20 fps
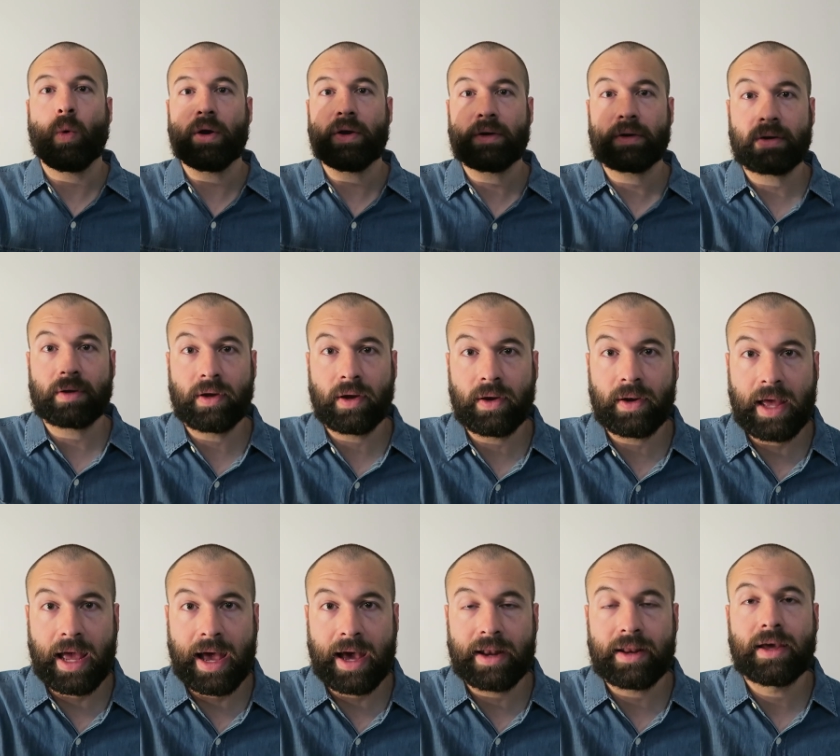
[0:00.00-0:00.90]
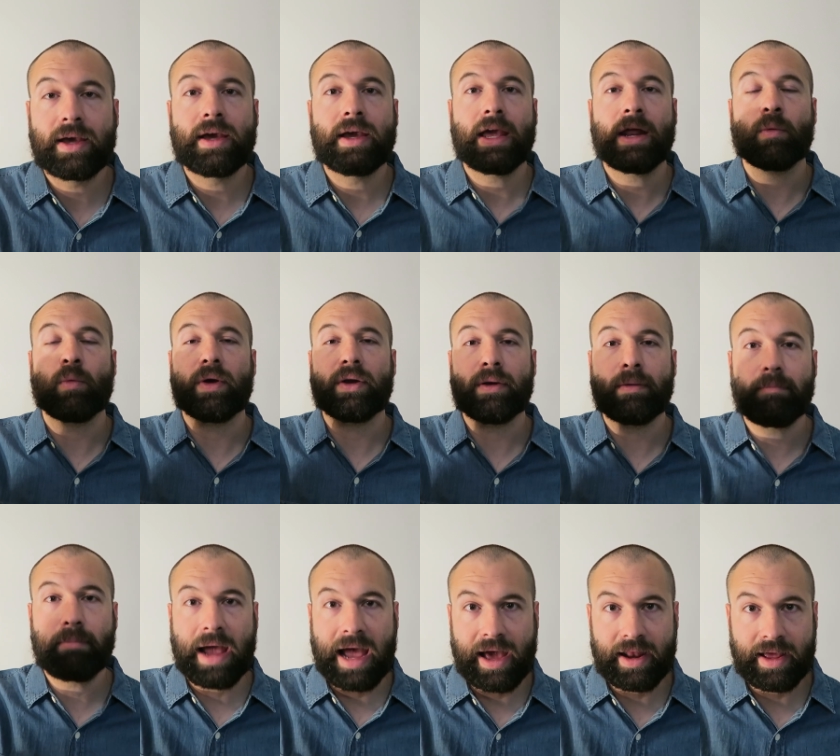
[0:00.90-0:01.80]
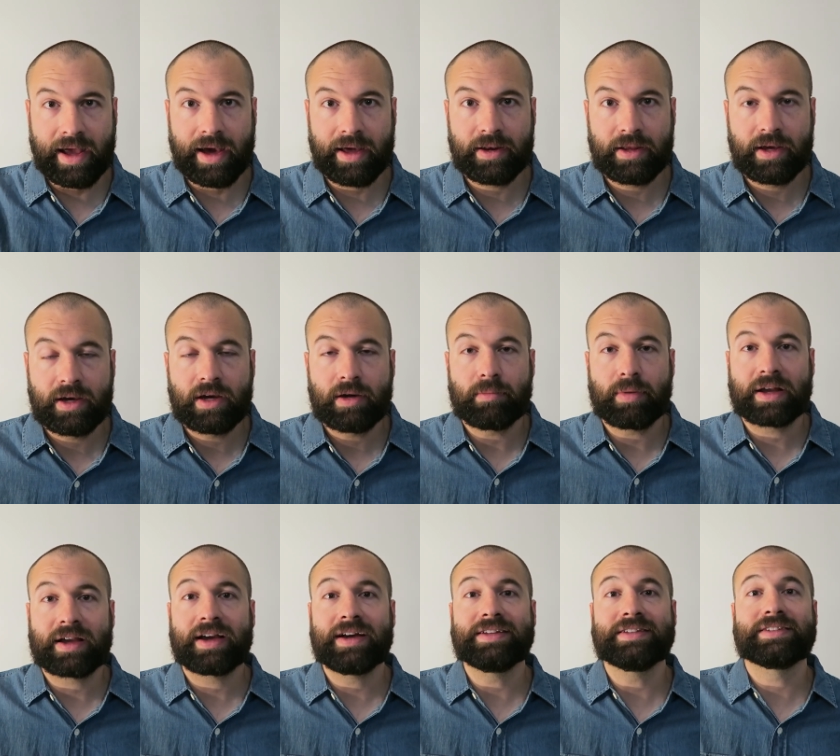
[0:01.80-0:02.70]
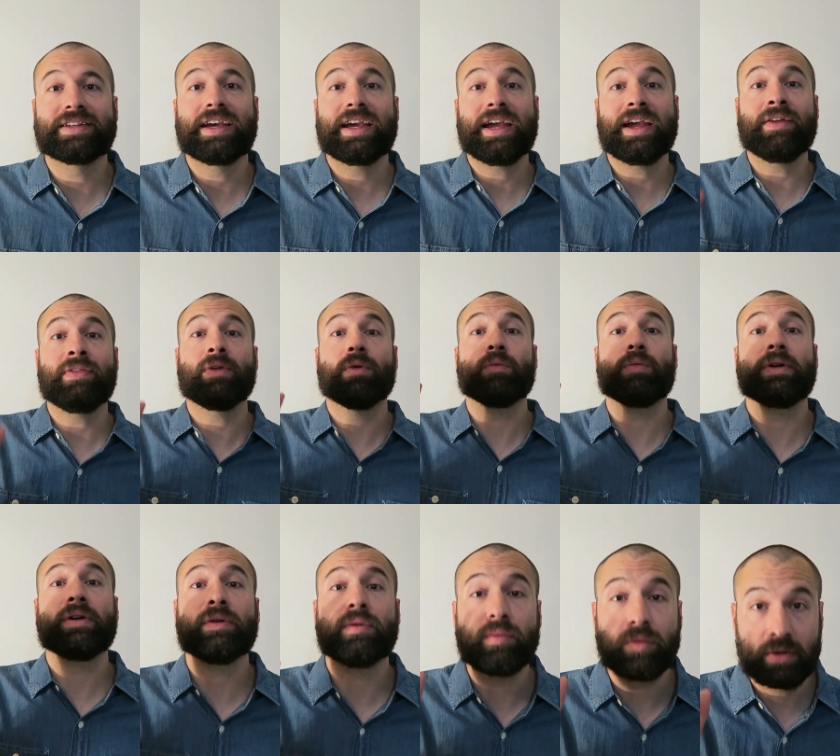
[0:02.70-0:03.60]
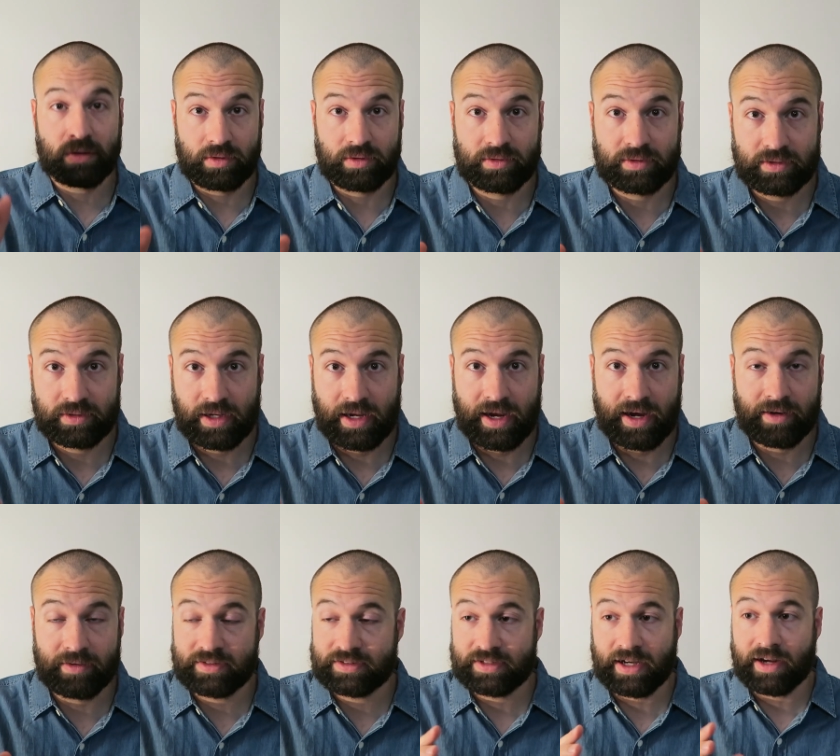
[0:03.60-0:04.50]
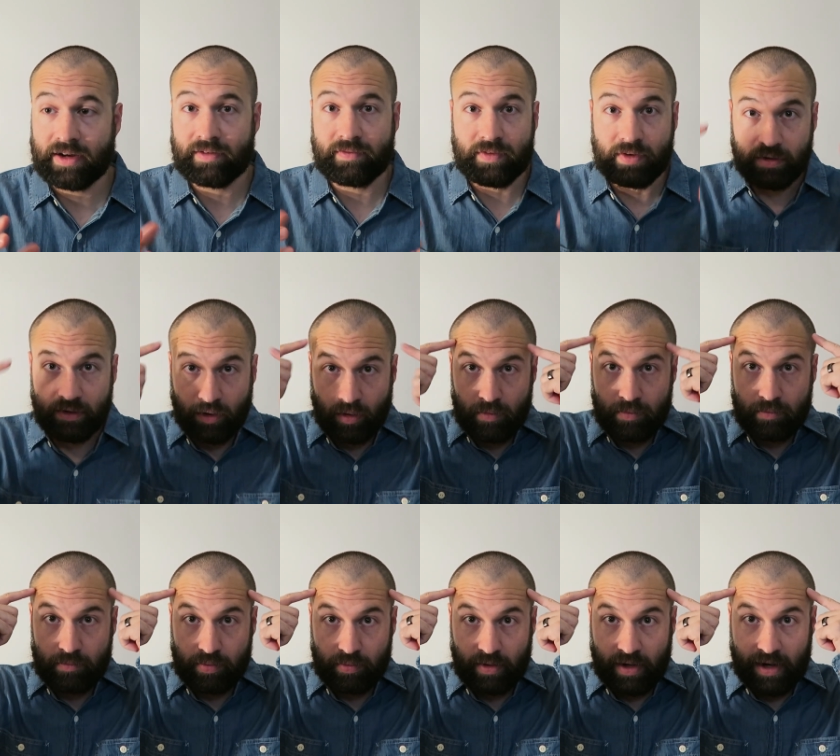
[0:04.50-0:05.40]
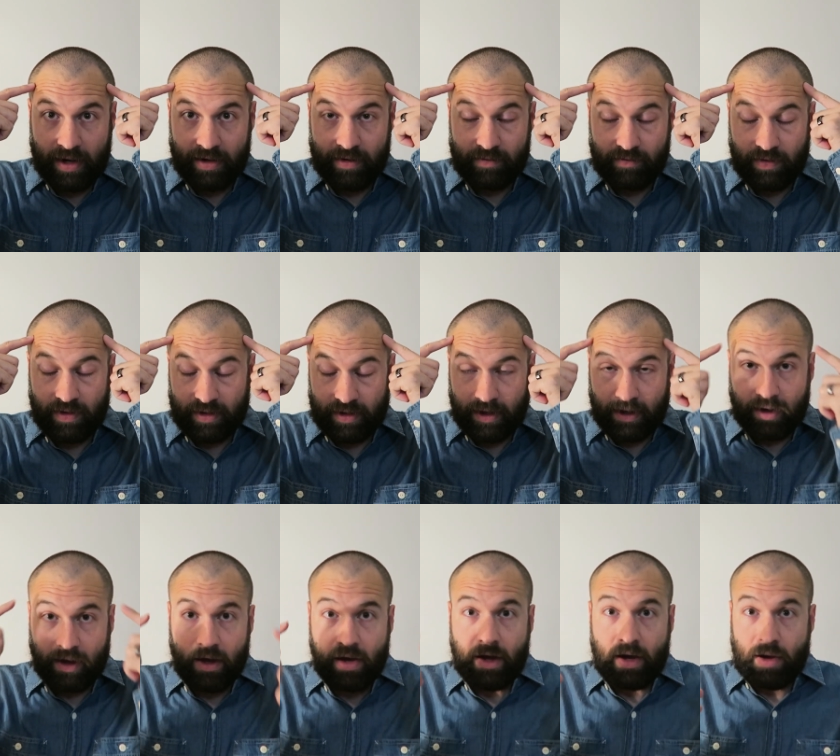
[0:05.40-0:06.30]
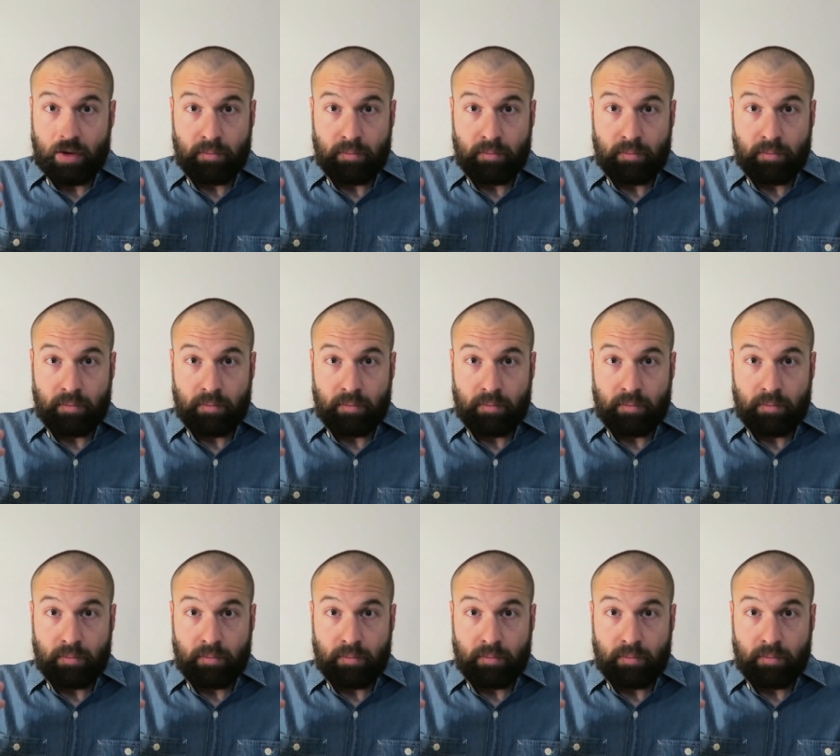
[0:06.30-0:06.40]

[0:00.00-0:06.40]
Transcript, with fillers: what you're good at and what you're bad at. Because in the real world, outside of your own brain thinking,